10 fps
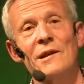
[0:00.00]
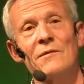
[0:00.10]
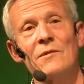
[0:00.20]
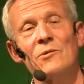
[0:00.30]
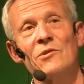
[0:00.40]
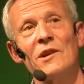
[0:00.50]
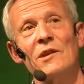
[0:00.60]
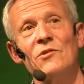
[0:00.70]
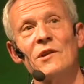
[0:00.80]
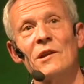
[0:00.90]
There's an
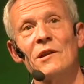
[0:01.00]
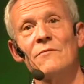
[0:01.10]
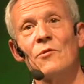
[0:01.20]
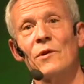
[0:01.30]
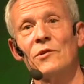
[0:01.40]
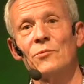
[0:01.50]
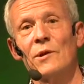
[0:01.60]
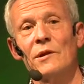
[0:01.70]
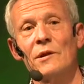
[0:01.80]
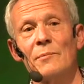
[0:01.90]
incident Emo has
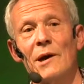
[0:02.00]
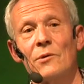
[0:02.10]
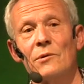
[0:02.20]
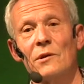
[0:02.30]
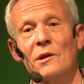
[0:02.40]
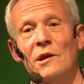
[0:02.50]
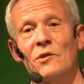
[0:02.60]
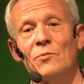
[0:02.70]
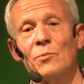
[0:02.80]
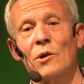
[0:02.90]
written about in
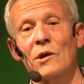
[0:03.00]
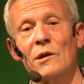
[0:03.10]
his book.